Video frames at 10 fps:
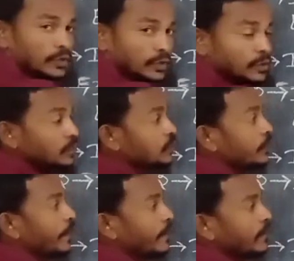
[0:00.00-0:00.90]

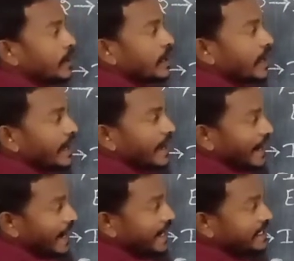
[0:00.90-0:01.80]
2,
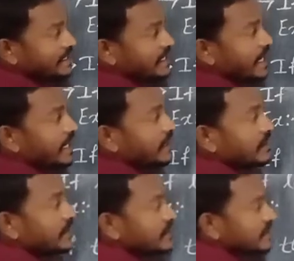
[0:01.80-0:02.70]
8 is there,
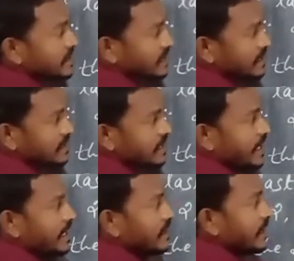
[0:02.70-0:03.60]
6 is
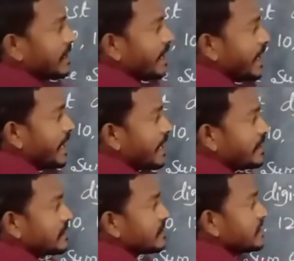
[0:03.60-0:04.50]
there, 8,